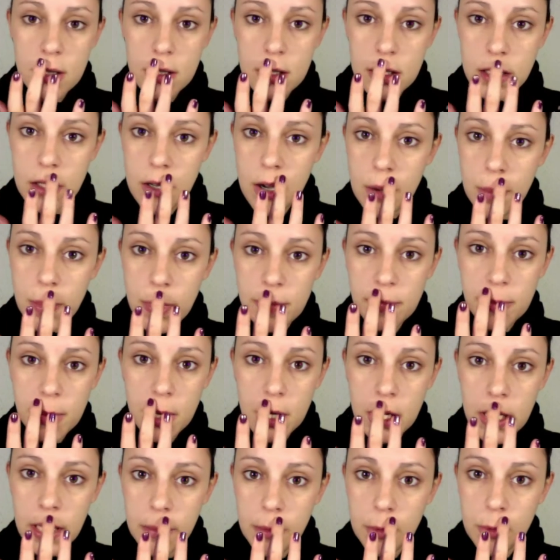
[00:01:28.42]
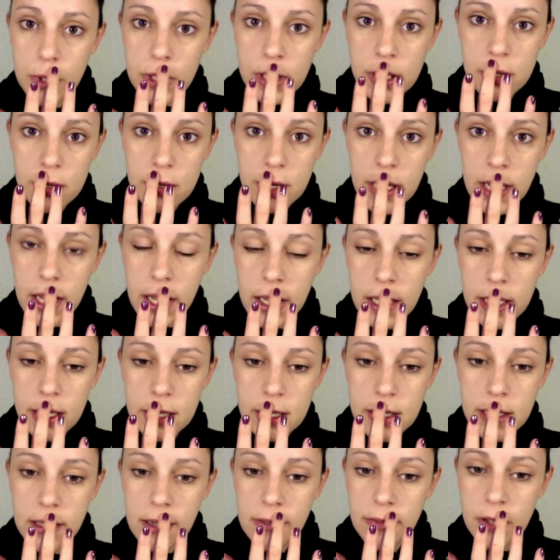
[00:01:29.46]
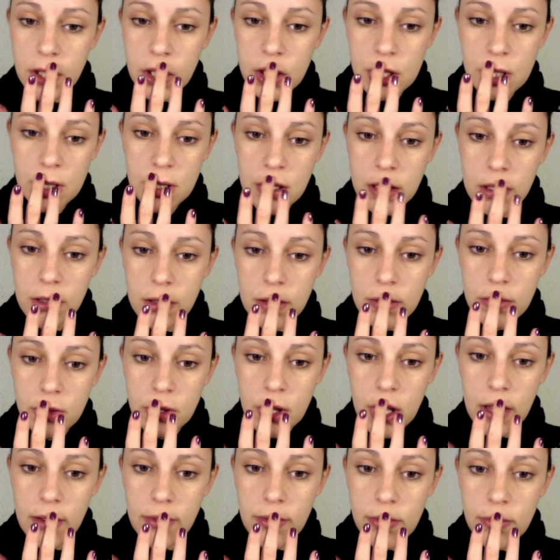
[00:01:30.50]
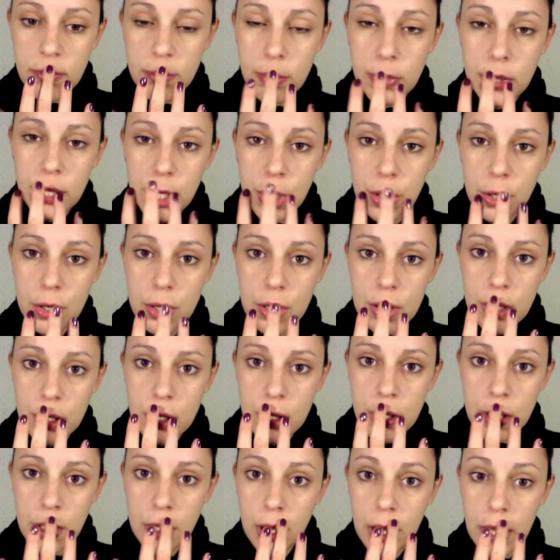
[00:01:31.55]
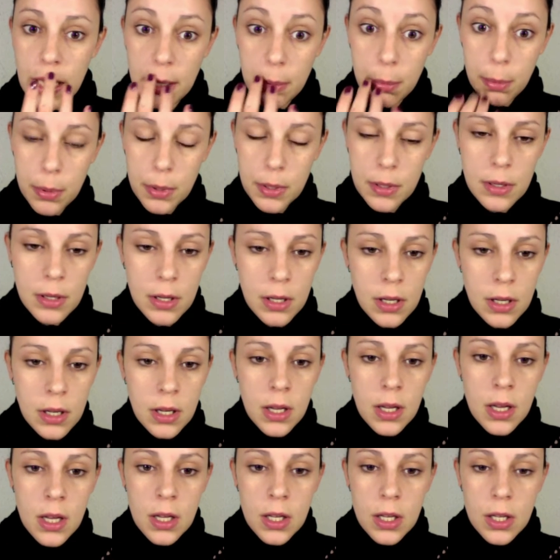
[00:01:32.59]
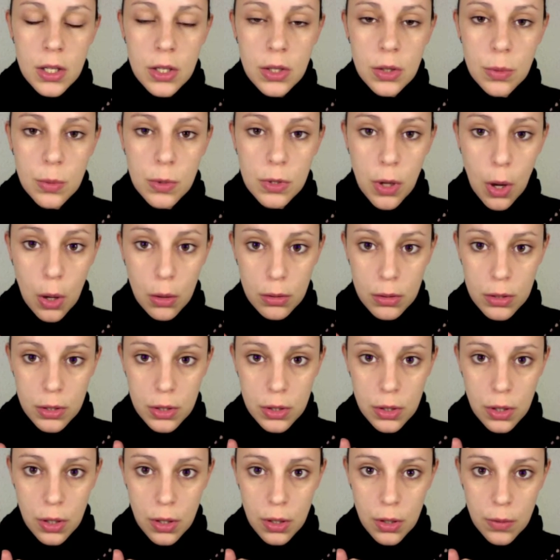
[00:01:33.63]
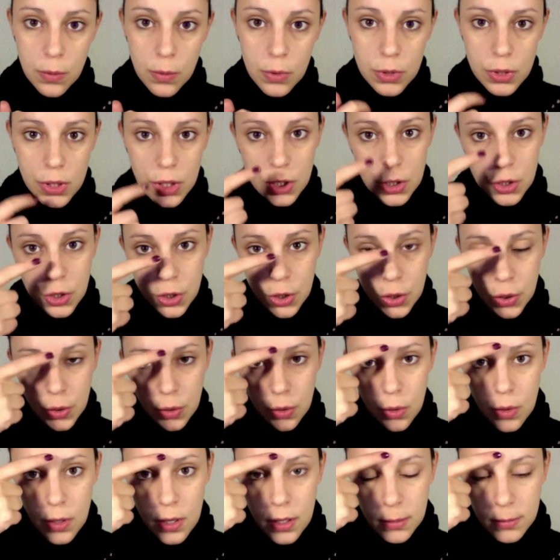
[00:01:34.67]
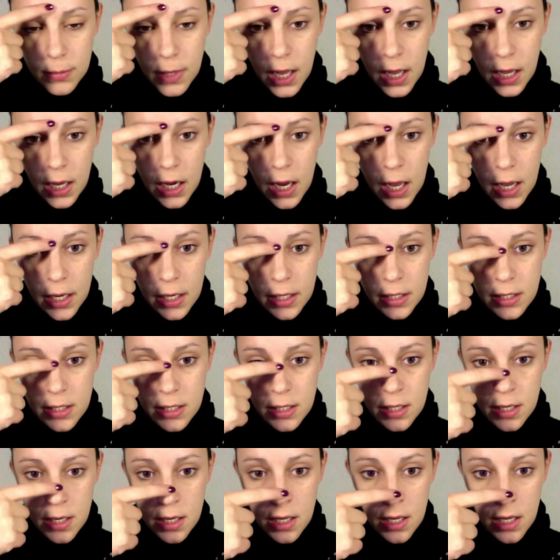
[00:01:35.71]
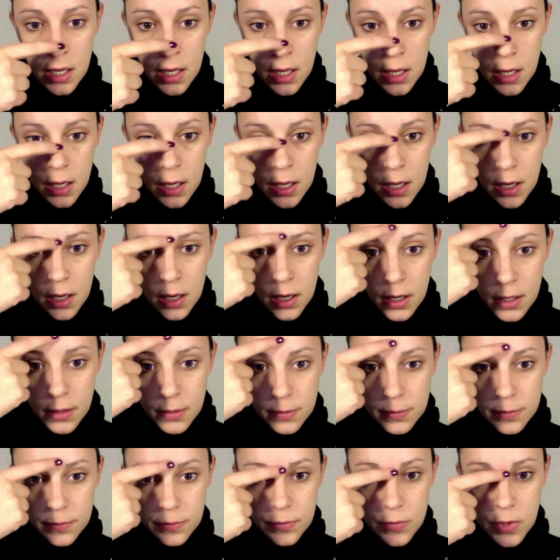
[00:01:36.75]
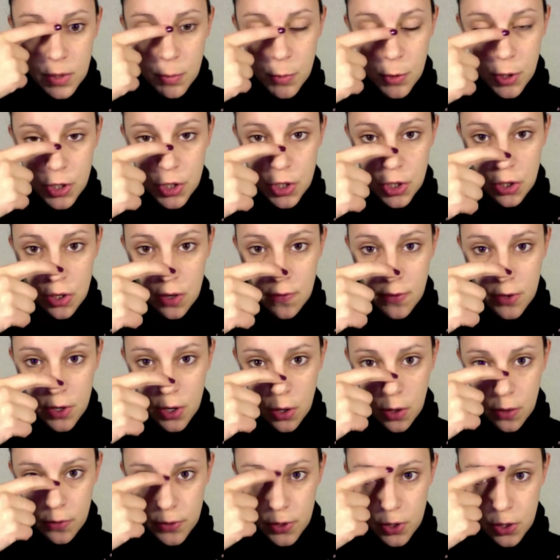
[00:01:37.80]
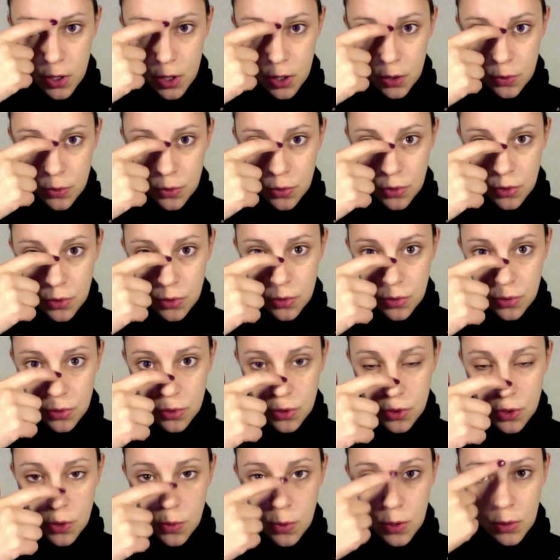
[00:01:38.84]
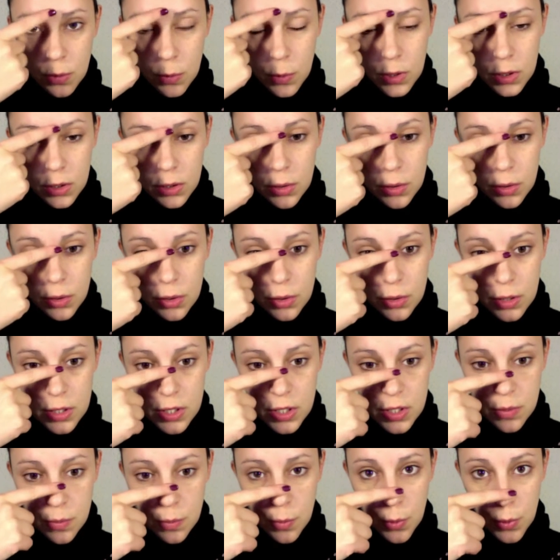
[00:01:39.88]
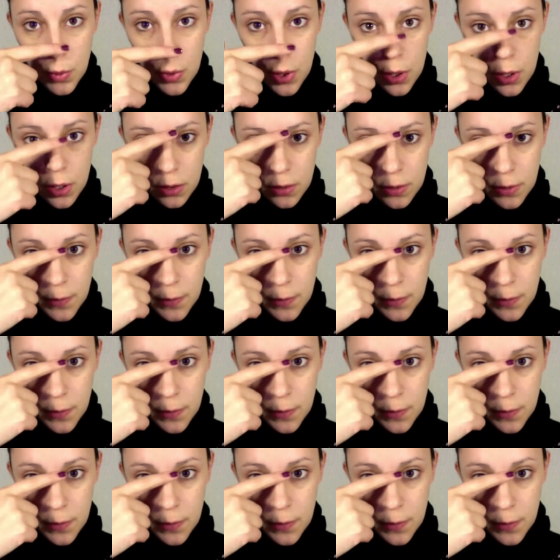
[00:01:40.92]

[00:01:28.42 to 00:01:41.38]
Top of your lip will create a vision of you have bigger lip. You will also want to highlight the bridge of your nose, so it will look smoother.